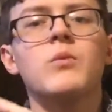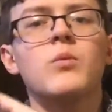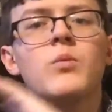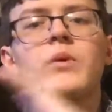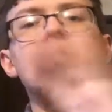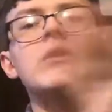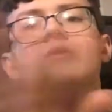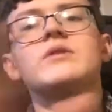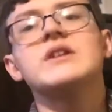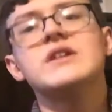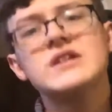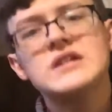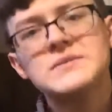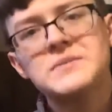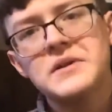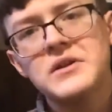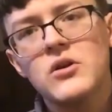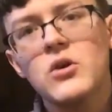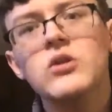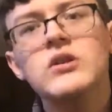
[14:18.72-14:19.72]
We don't need to
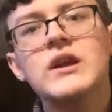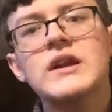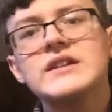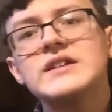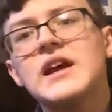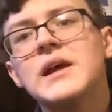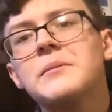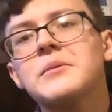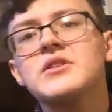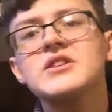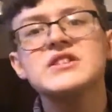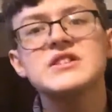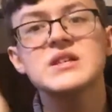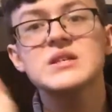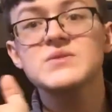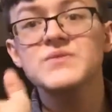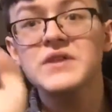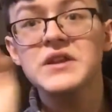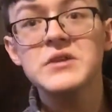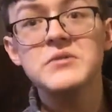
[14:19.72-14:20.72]
spend a whole lot of time on this.
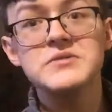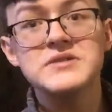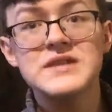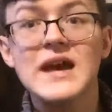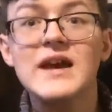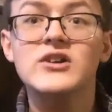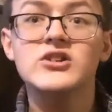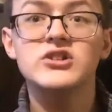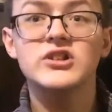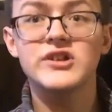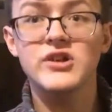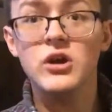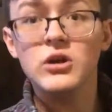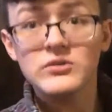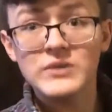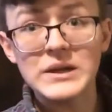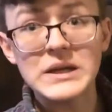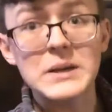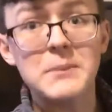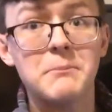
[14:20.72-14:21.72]
This video is actually
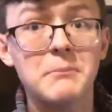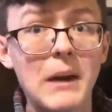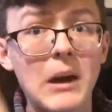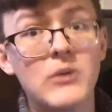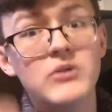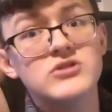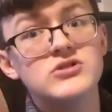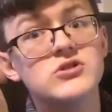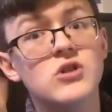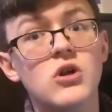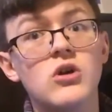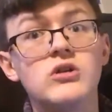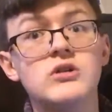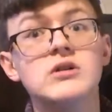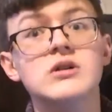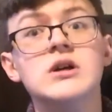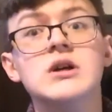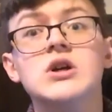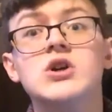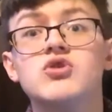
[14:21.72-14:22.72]
already about as
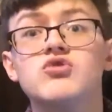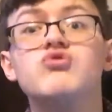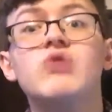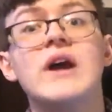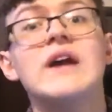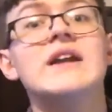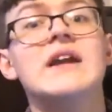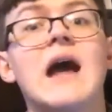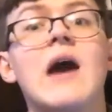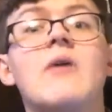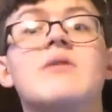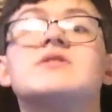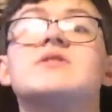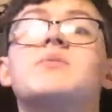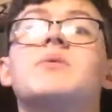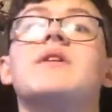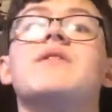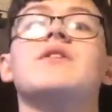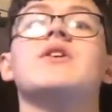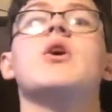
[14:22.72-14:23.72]
long right now as I
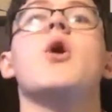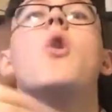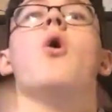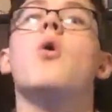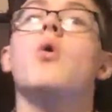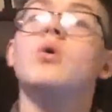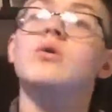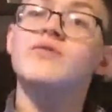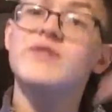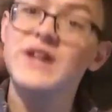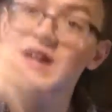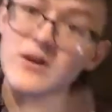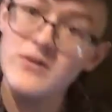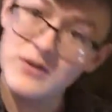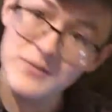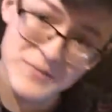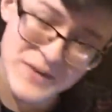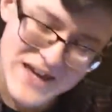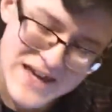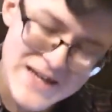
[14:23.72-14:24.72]
wanted the whole video
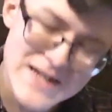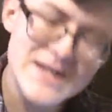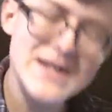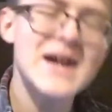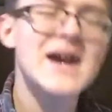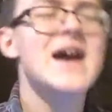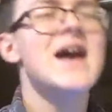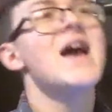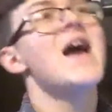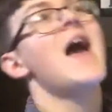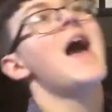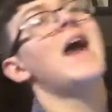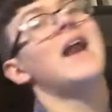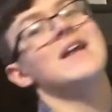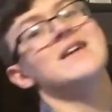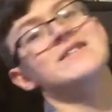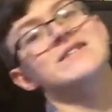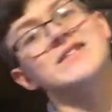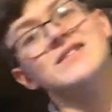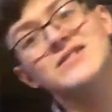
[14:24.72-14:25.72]
to be, and
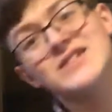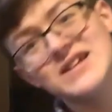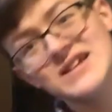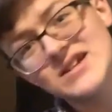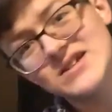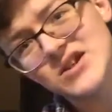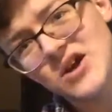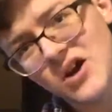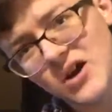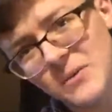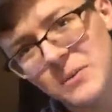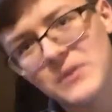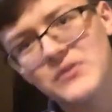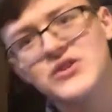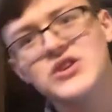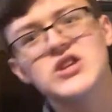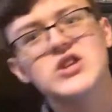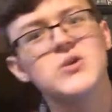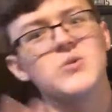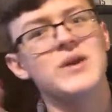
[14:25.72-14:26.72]
I still need to talk about
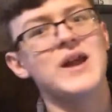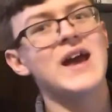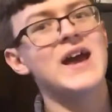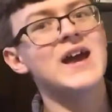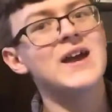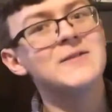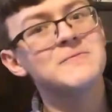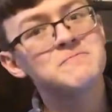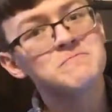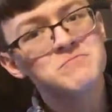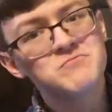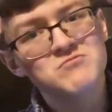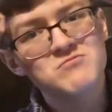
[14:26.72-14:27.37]
the Q&A.